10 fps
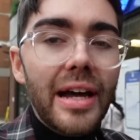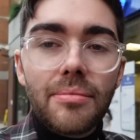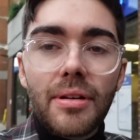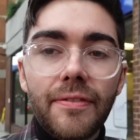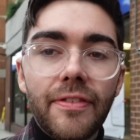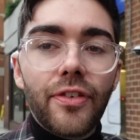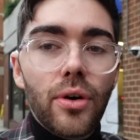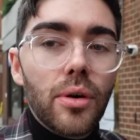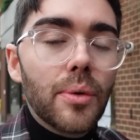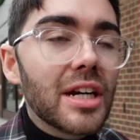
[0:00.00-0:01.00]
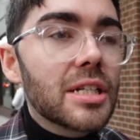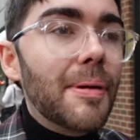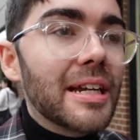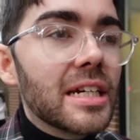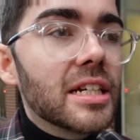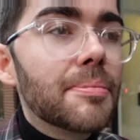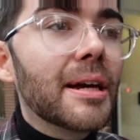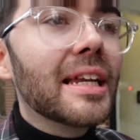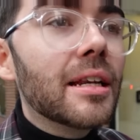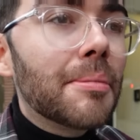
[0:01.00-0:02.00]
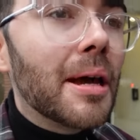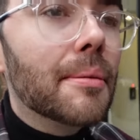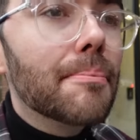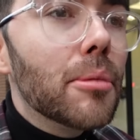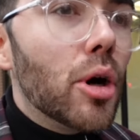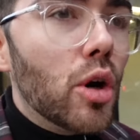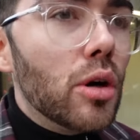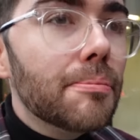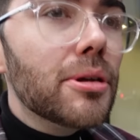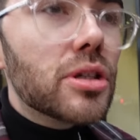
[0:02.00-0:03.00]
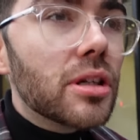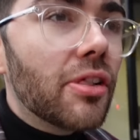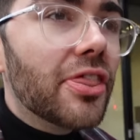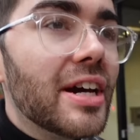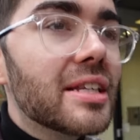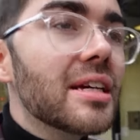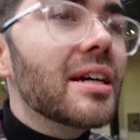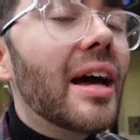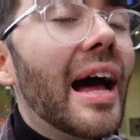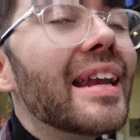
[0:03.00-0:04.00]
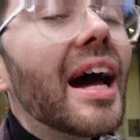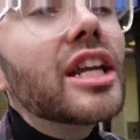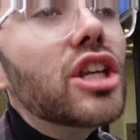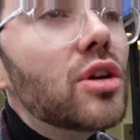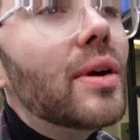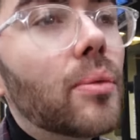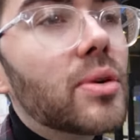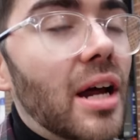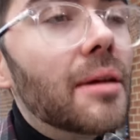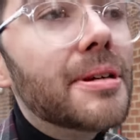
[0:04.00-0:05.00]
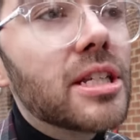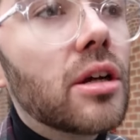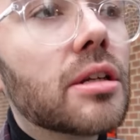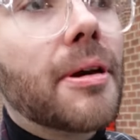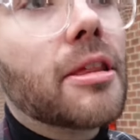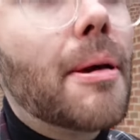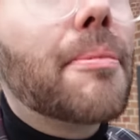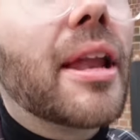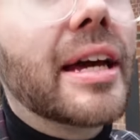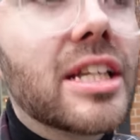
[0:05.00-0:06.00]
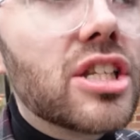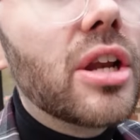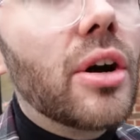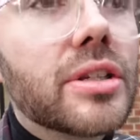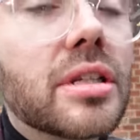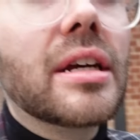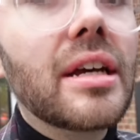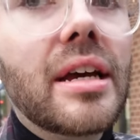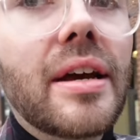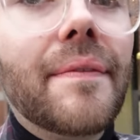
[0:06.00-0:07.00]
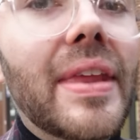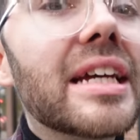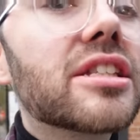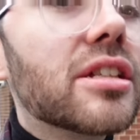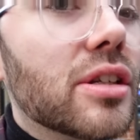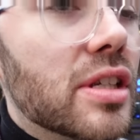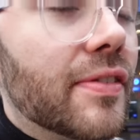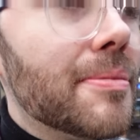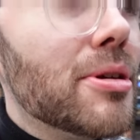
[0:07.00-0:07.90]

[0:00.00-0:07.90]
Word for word: hadn't been before were expecting it to be a little bit more musical theatre, and I knew it was, I've been told by other people like it's not exclusively